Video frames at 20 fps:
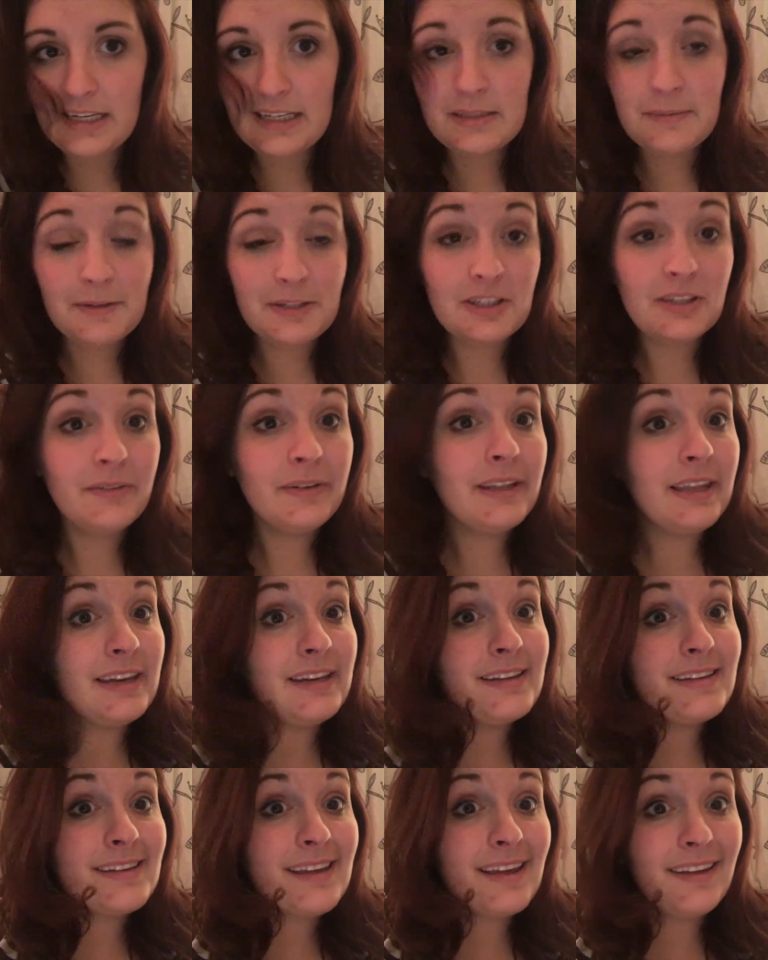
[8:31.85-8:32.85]
especially
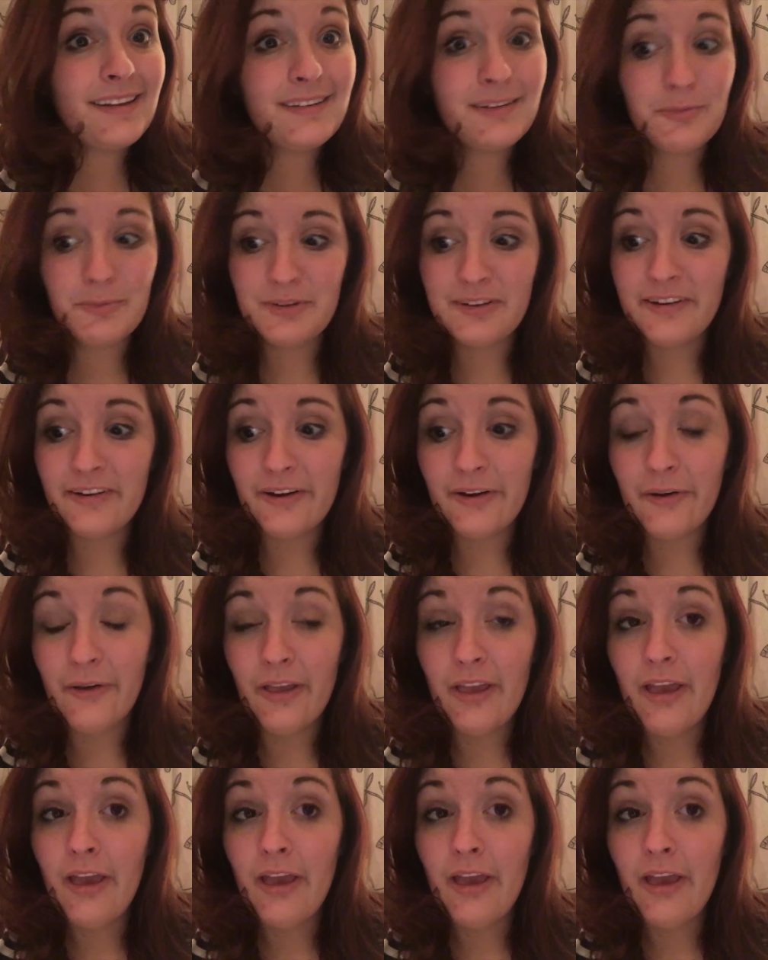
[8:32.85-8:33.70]
related to skeletal material.